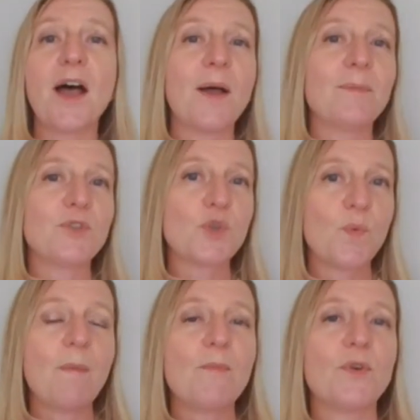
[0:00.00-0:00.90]
Just
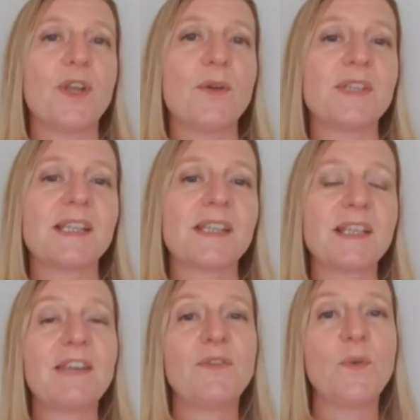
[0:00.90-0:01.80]
one more note is that
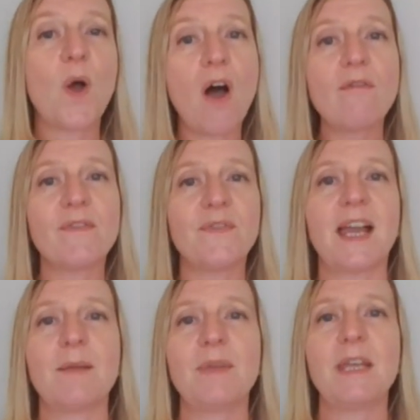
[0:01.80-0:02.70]
if you are a
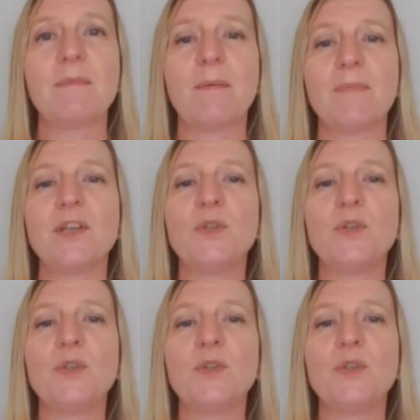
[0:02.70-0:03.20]
VIP member, you